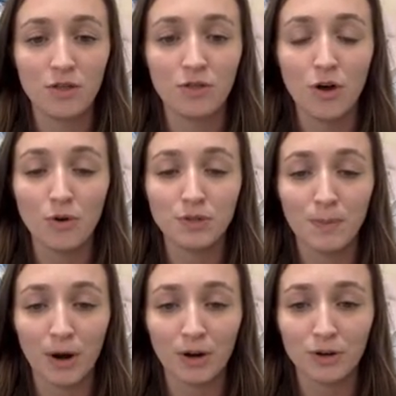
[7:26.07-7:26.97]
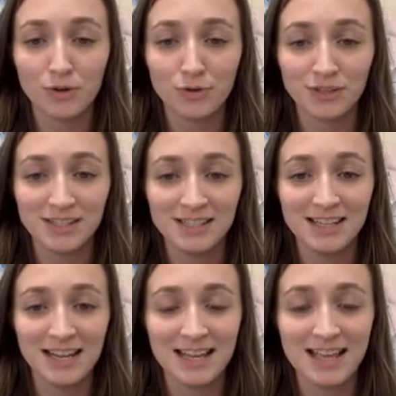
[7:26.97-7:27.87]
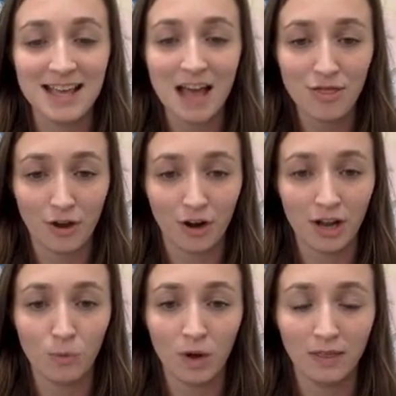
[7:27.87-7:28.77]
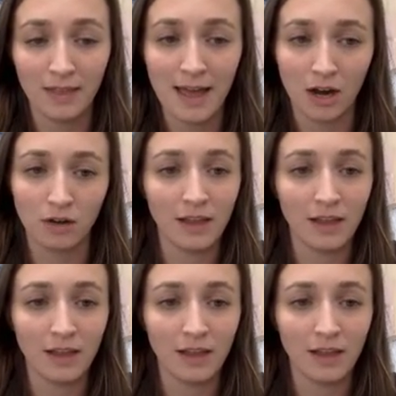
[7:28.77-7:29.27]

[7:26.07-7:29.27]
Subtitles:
those particles together in one layer,